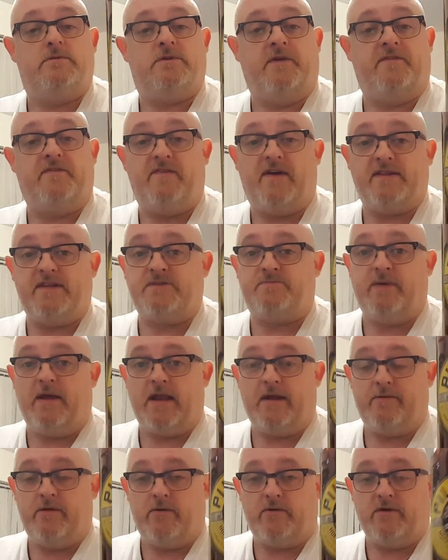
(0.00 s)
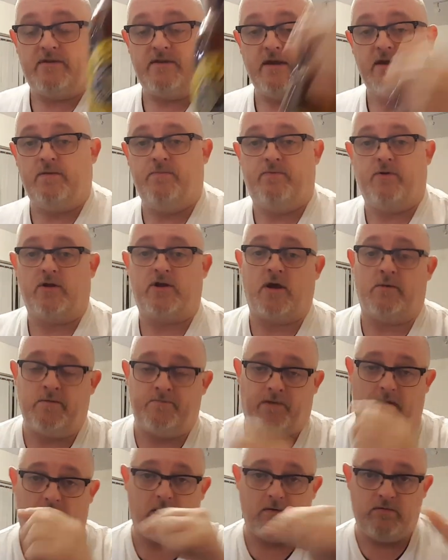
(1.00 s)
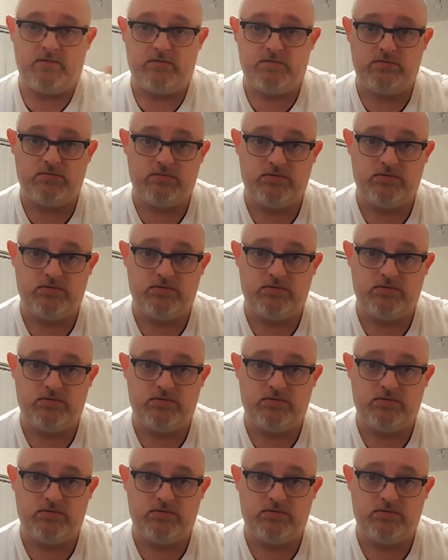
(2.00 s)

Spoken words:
So if you've had this beer, let me know what you think. Put a comment below.